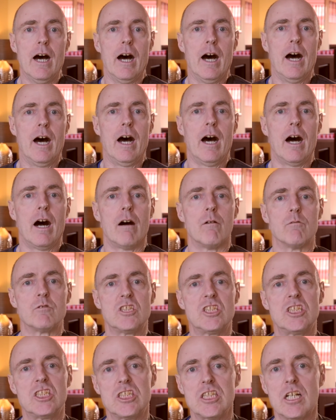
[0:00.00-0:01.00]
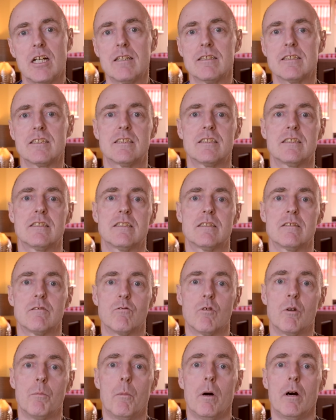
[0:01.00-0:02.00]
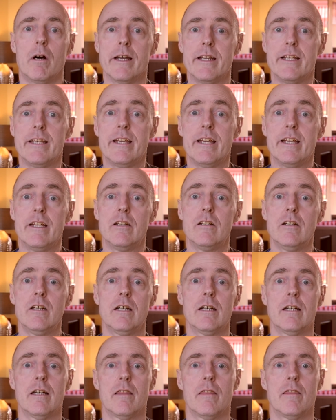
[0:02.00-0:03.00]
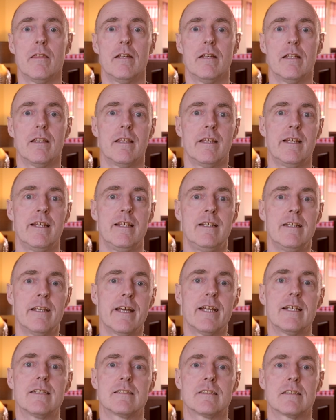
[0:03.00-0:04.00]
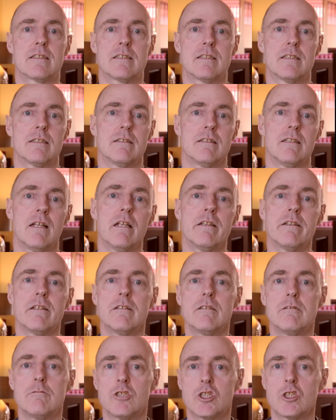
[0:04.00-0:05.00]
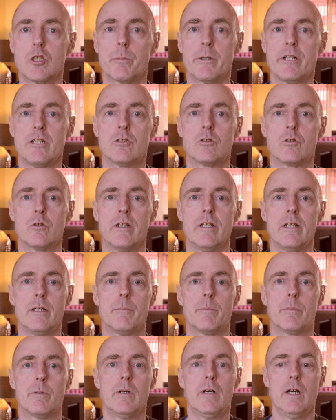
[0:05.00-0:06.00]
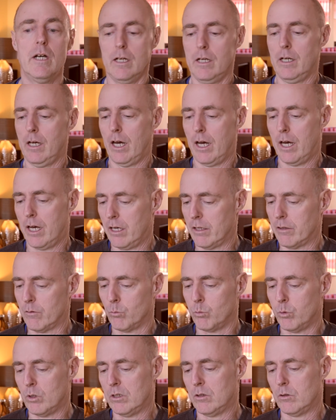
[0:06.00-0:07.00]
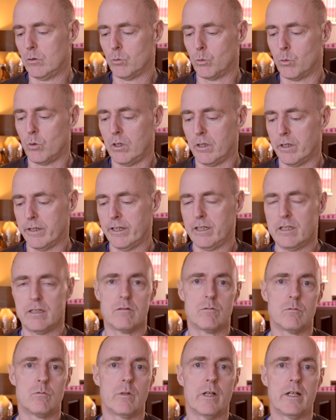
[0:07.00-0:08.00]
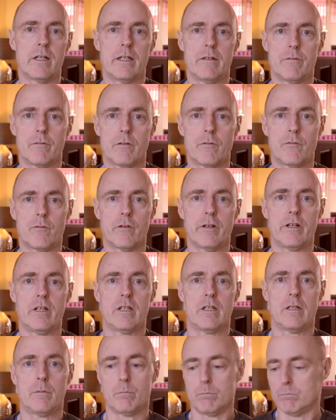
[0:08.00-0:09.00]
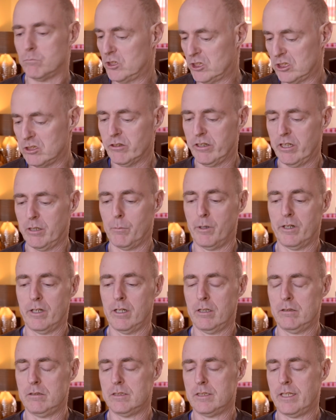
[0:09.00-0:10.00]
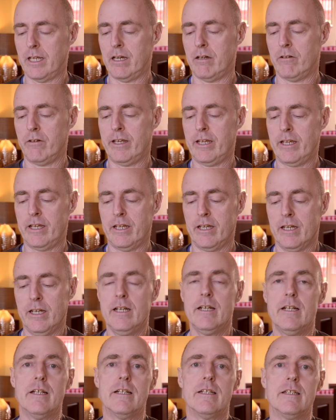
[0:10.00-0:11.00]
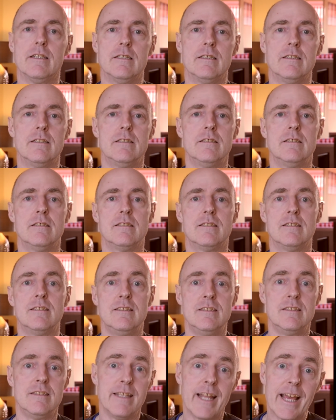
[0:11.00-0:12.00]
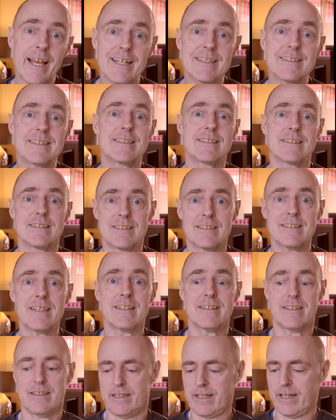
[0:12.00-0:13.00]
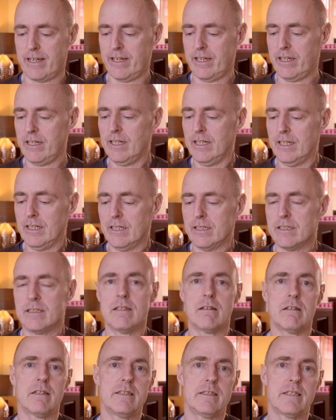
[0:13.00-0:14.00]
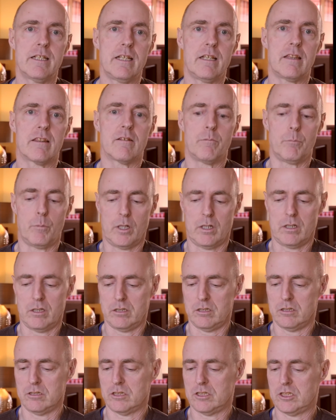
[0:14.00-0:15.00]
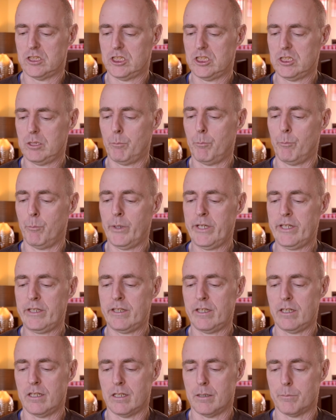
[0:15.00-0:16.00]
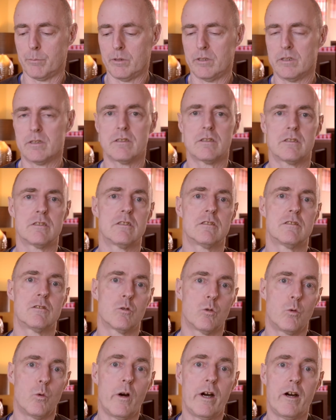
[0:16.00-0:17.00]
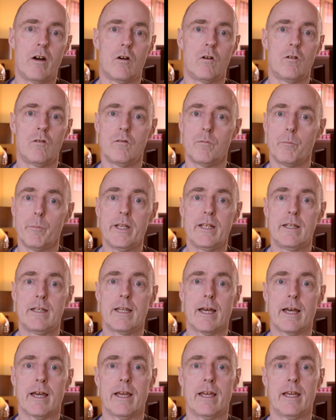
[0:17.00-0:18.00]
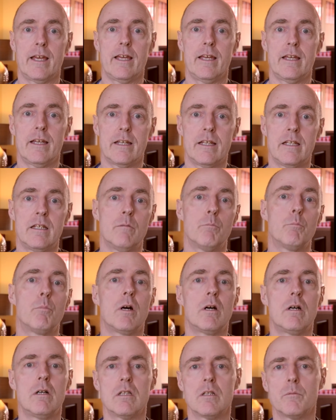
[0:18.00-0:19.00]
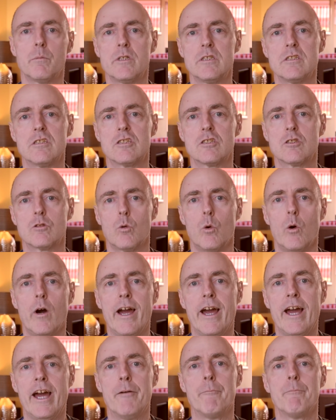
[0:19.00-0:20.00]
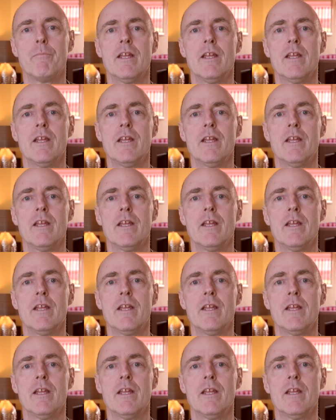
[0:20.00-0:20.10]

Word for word: uh, I'll just remind you that the next London shopping trip, uh, the Worldwide Rally for Freedom, just looking at my notes down here, is next Saturday, 19th of March, meeting up at 12 midday in Parliament Square.